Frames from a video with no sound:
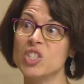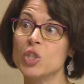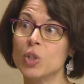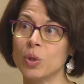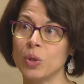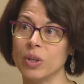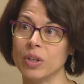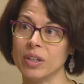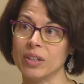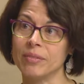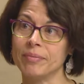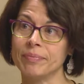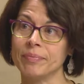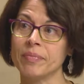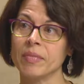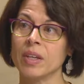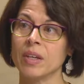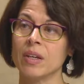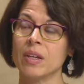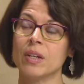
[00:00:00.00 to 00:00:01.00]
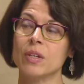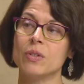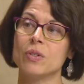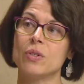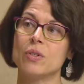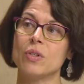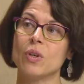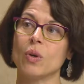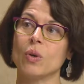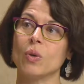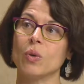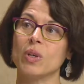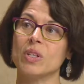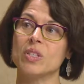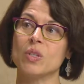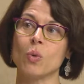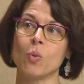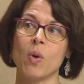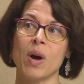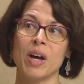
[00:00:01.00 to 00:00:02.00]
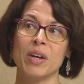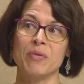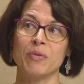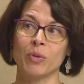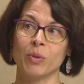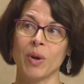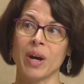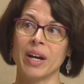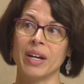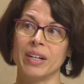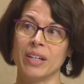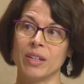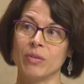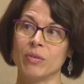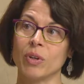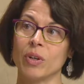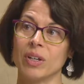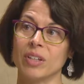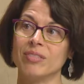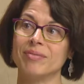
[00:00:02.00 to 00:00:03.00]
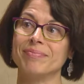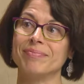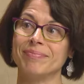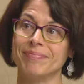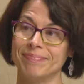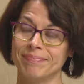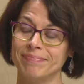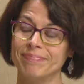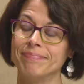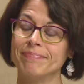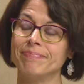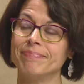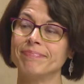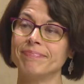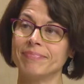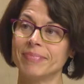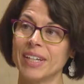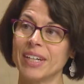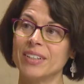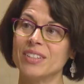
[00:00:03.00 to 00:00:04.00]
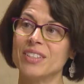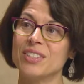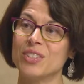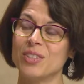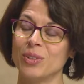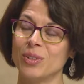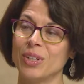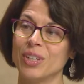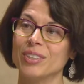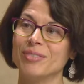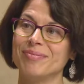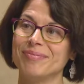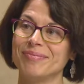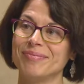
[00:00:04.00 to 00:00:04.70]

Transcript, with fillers: digital art. So it's a wide variety of digital art. art. Mm -hmm. Yeah, digital what's